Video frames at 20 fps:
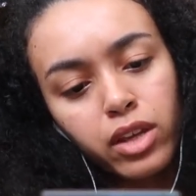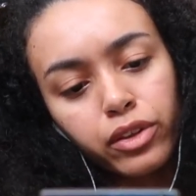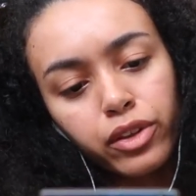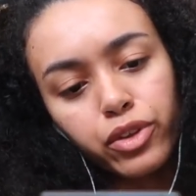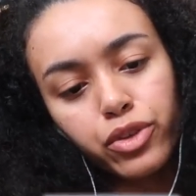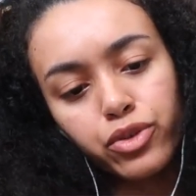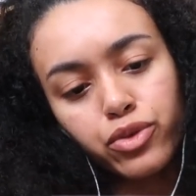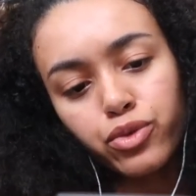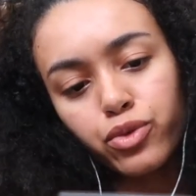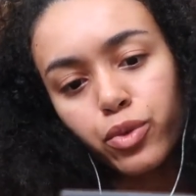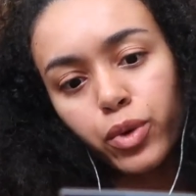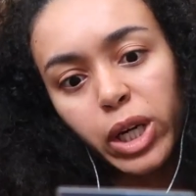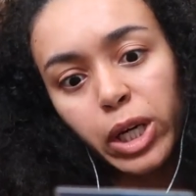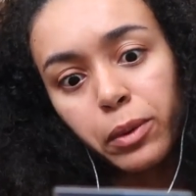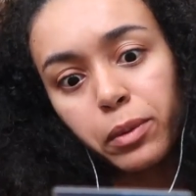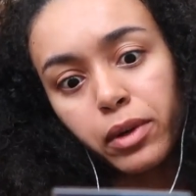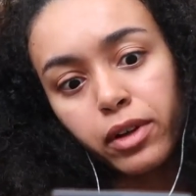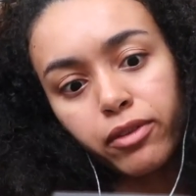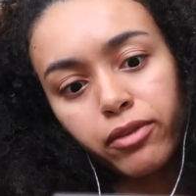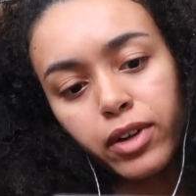the story
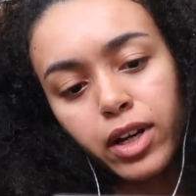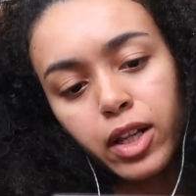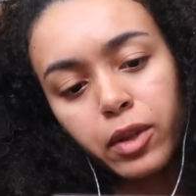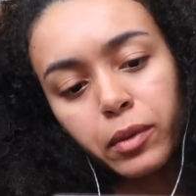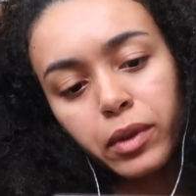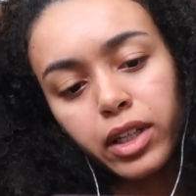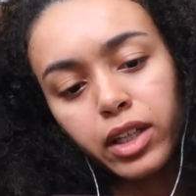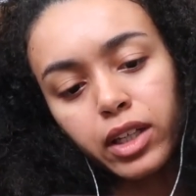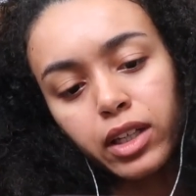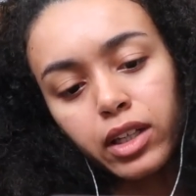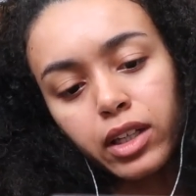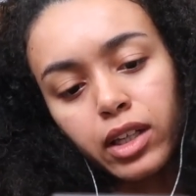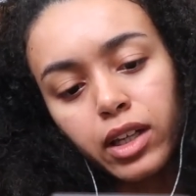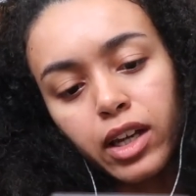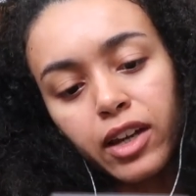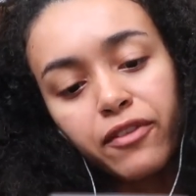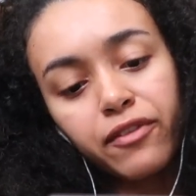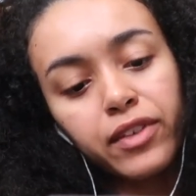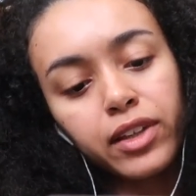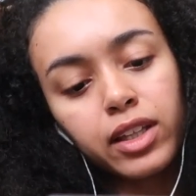we're following.
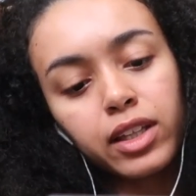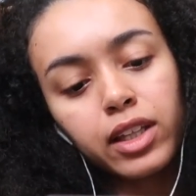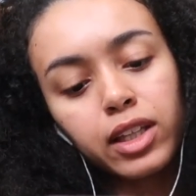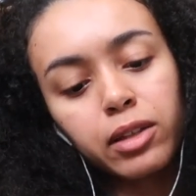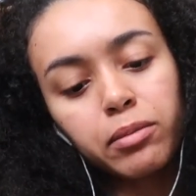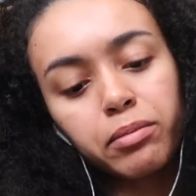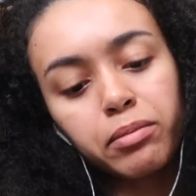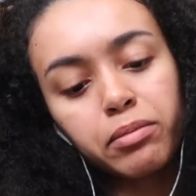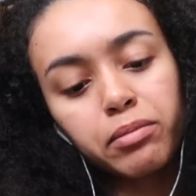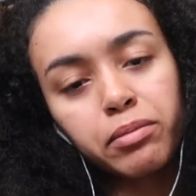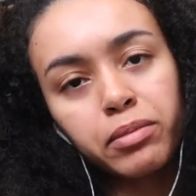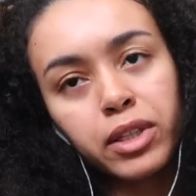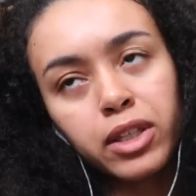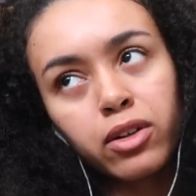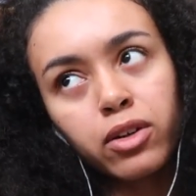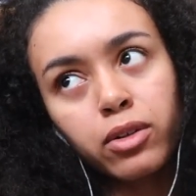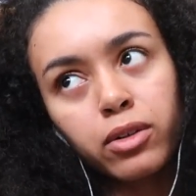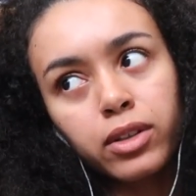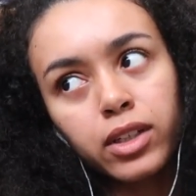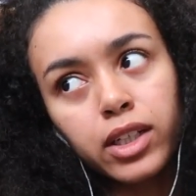I feel like
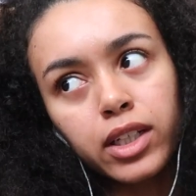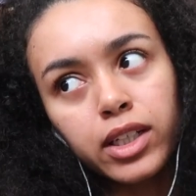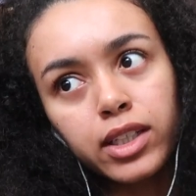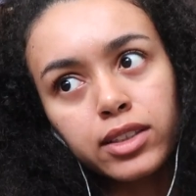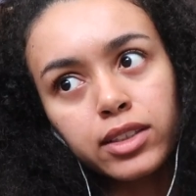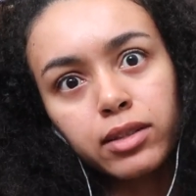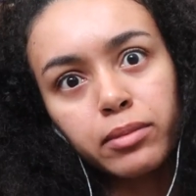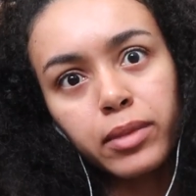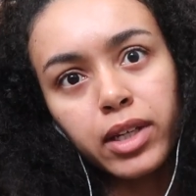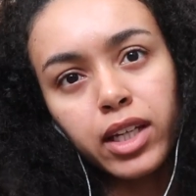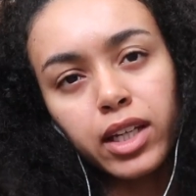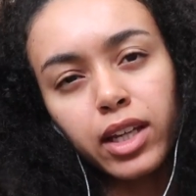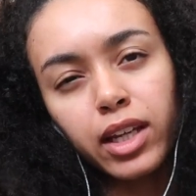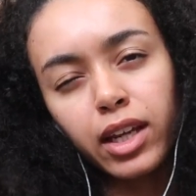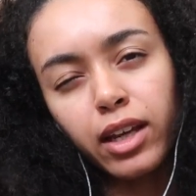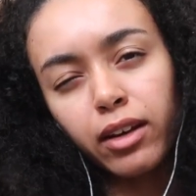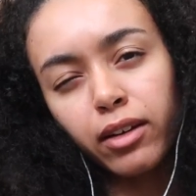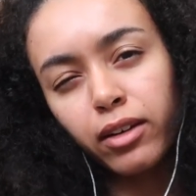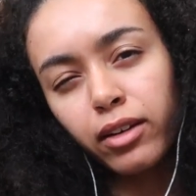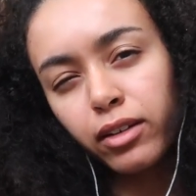Piccola is the main
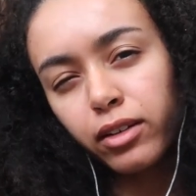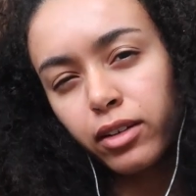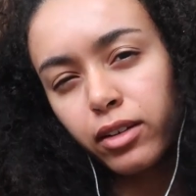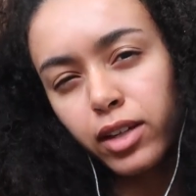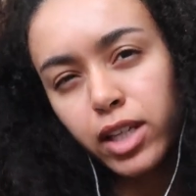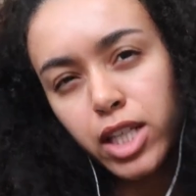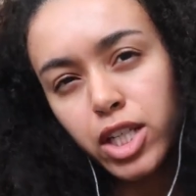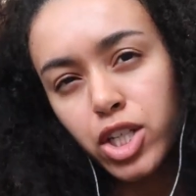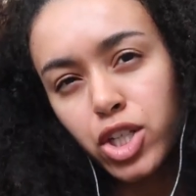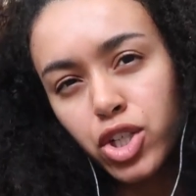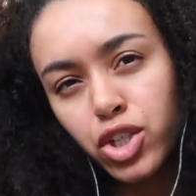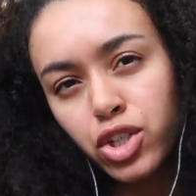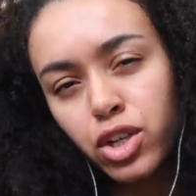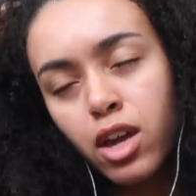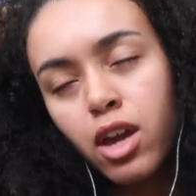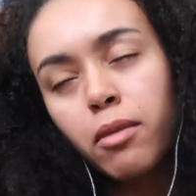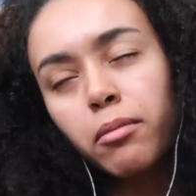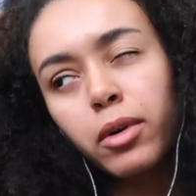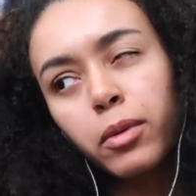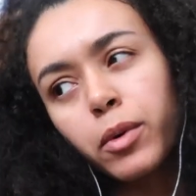character-ish,
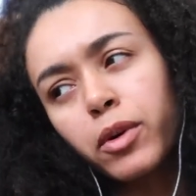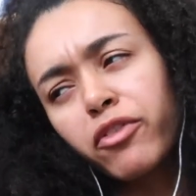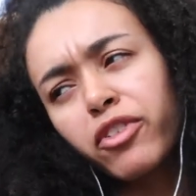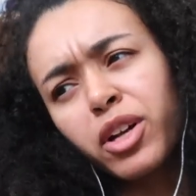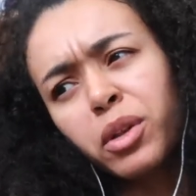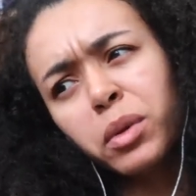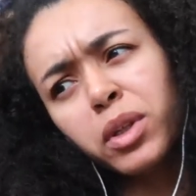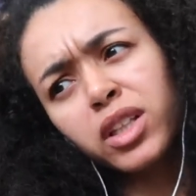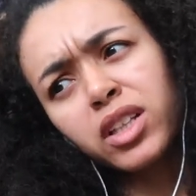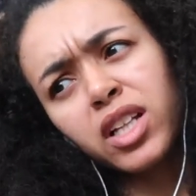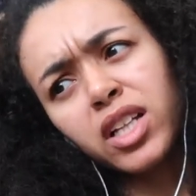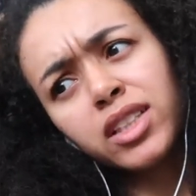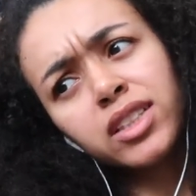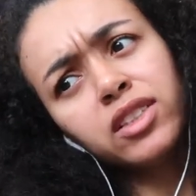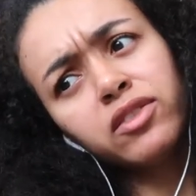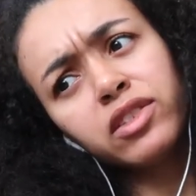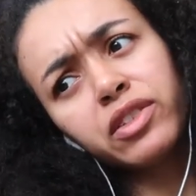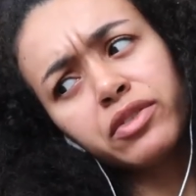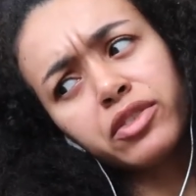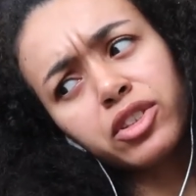but we're following
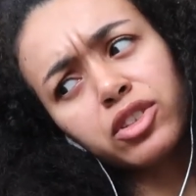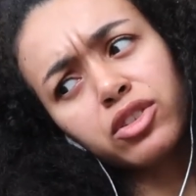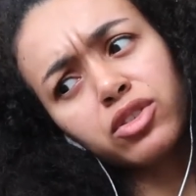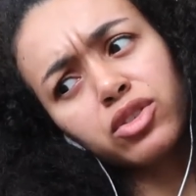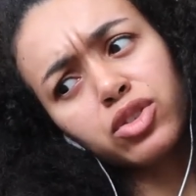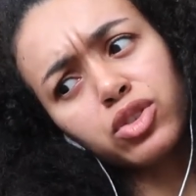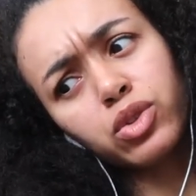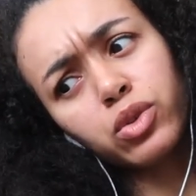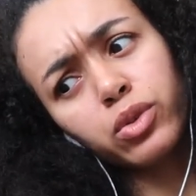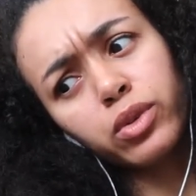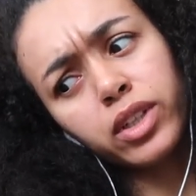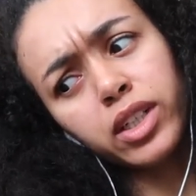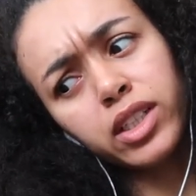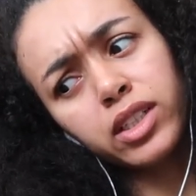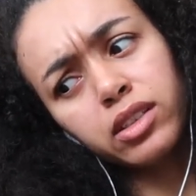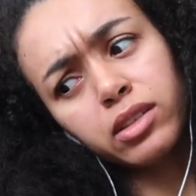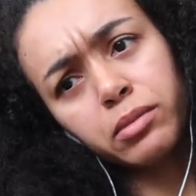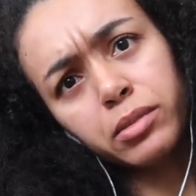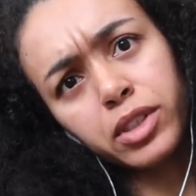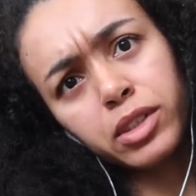lots of different
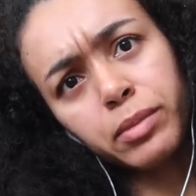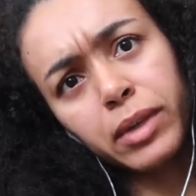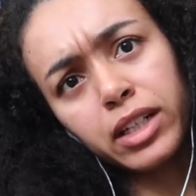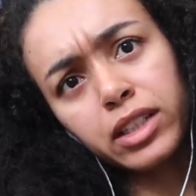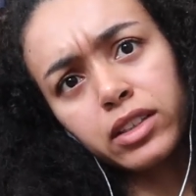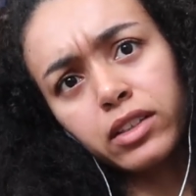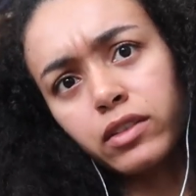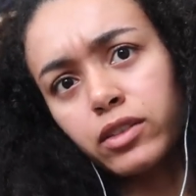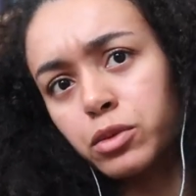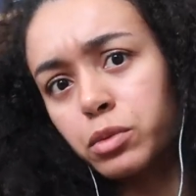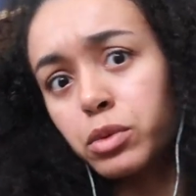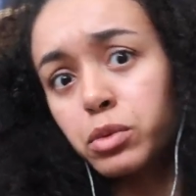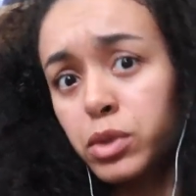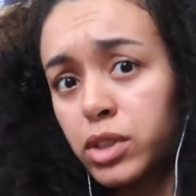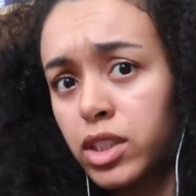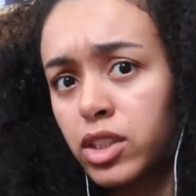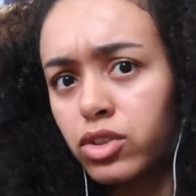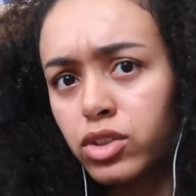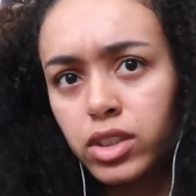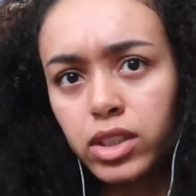stories and perspectives, which
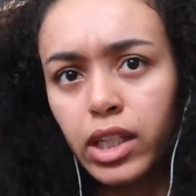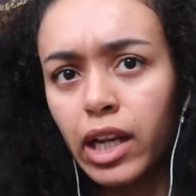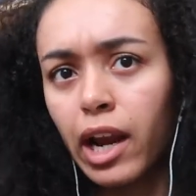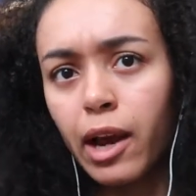was interesting.